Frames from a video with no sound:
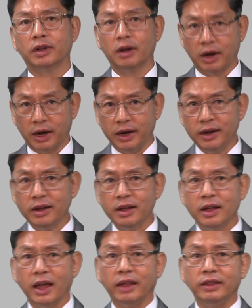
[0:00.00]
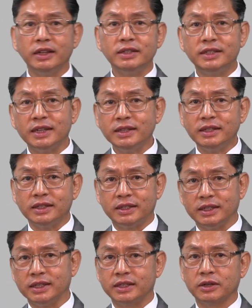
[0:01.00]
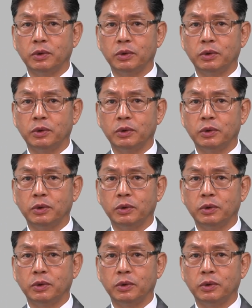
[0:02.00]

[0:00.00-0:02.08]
All right. And then synthesis